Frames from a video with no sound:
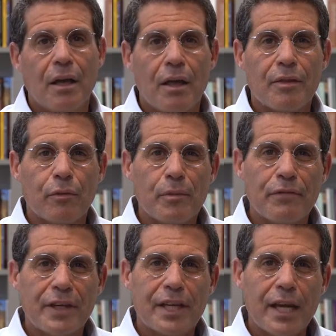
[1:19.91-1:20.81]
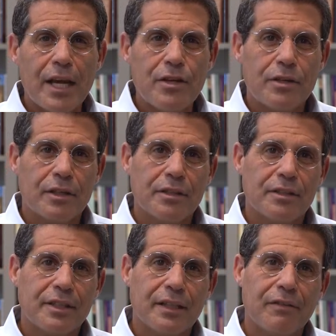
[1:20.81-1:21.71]
The ramification
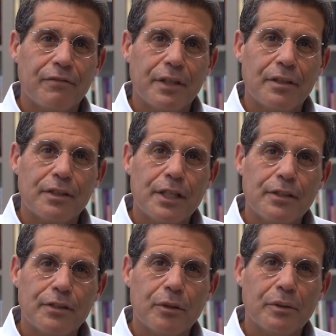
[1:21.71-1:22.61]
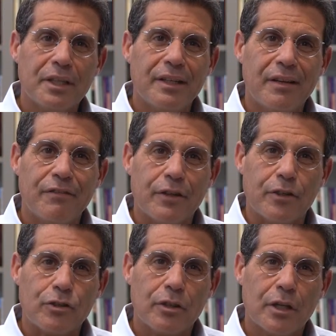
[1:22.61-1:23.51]
is that the fetus is not a
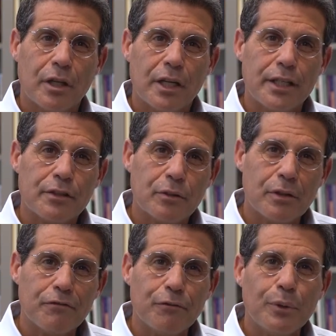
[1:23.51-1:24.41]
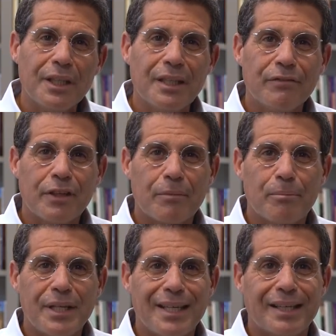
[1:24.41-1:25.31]
nefesh. It's not a fully living
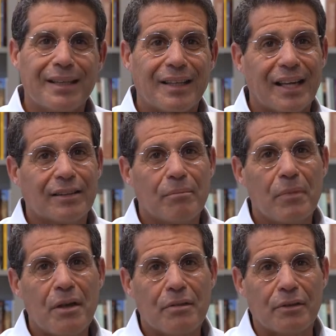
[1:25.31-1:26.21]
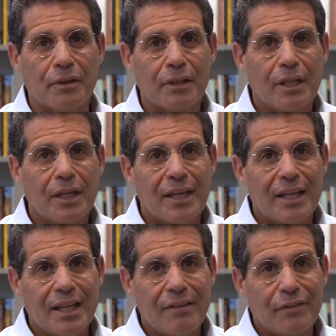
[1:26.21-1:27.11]
being like the mother.
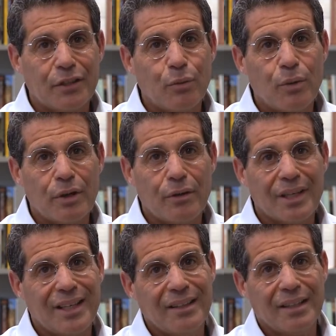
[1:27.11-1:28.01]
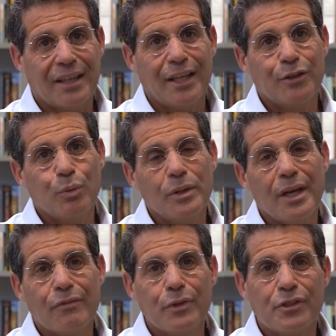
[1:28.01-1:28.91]
If it were, killing it would
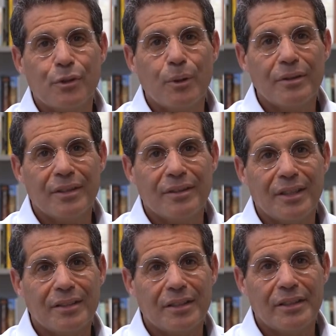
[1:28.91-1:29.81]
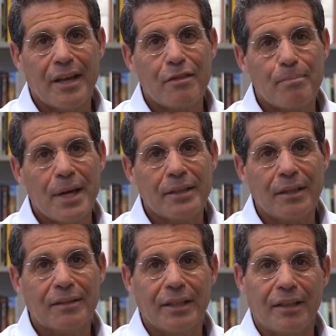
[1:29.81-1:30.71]
have resulted in the death
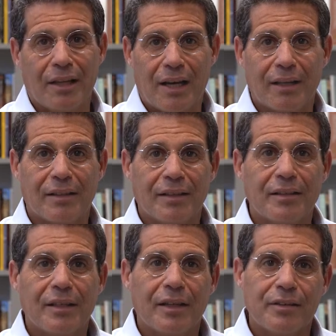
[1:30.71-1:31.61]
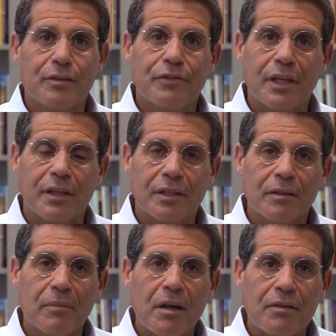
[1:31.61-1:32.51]
penalty like in the case of killing the
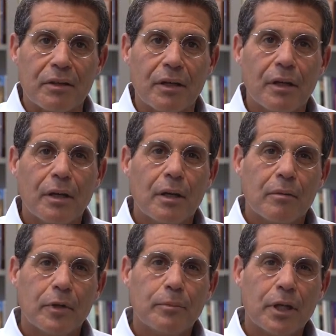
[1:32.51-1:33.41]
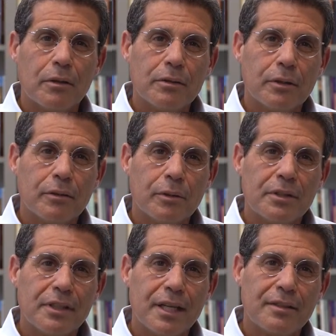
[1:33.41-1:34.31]
mother. But because the Torah
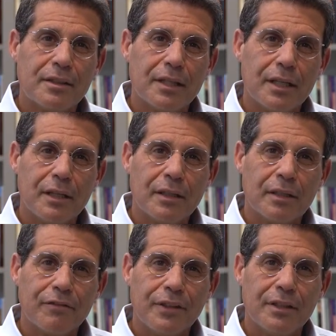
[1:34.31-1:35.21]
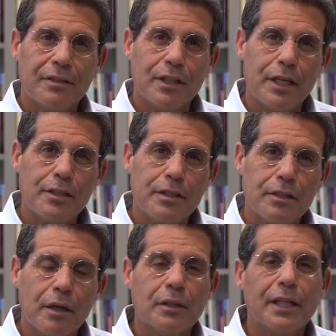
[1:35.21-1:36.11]
says that killing a fetus is
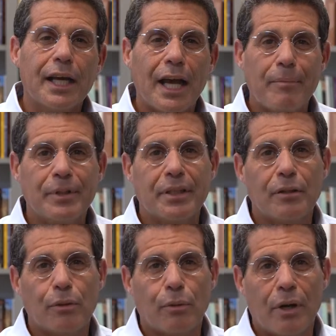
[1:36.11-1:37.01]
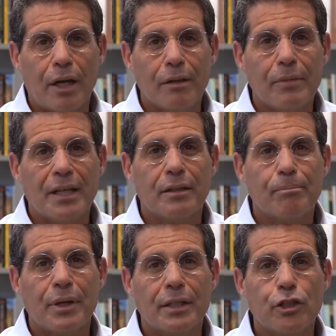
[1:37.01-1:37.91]
not a capital crime and the
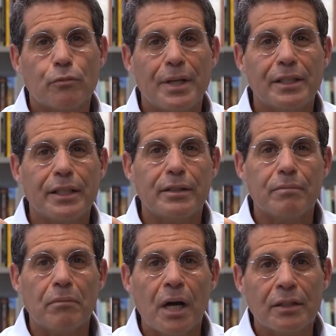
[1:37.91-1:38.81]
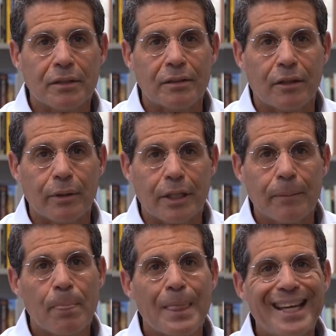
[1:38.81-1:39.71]
punishment is
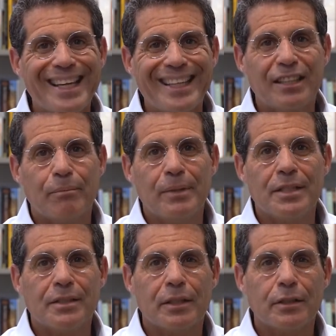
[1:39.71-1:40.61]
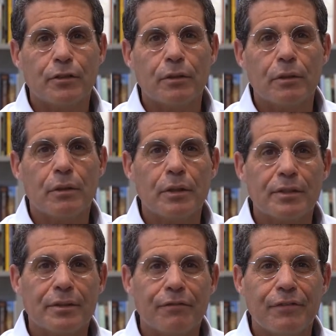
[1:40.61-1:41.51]
monetary, it means that as long
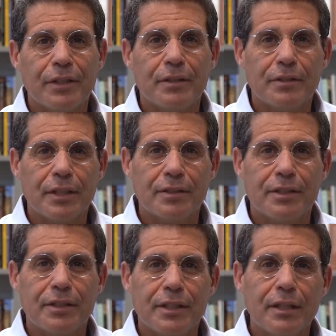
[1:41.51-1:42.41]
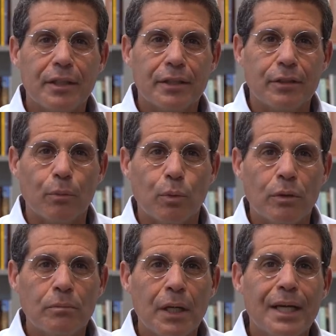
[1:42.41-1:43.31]
as the fetus is still in the
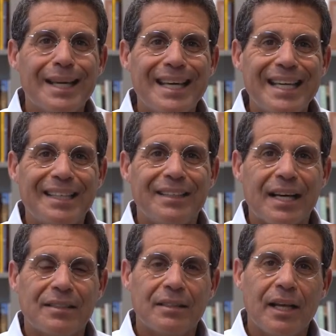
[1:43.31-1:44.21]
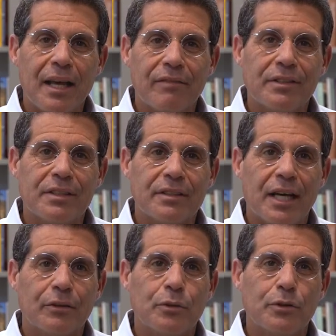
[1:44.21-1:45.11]
womb, it doesn't have a
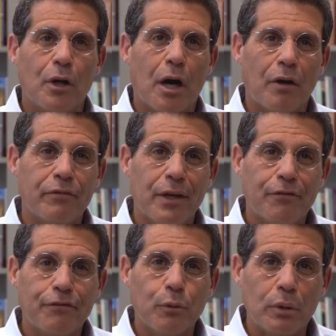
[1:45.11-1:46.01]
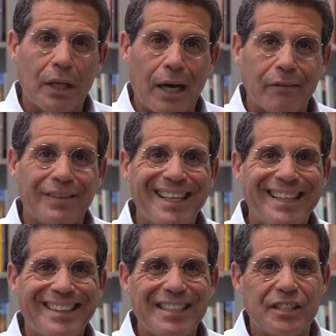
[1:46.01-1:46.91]
status of a full life.
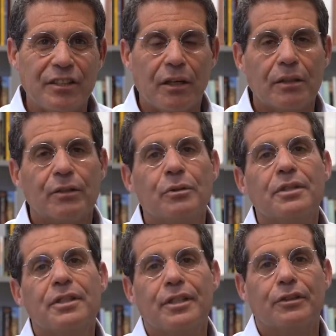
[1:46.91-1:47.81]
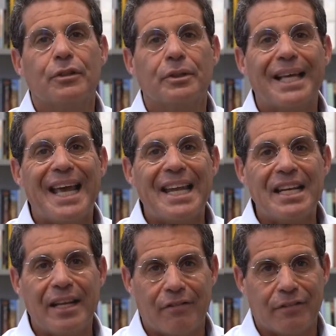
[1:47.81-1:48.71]
It is not considered a
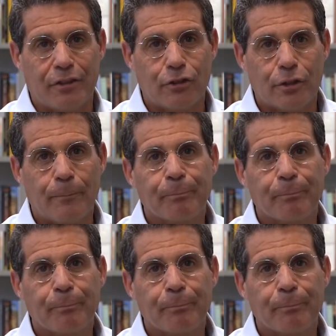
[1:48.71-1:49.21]
nefesh.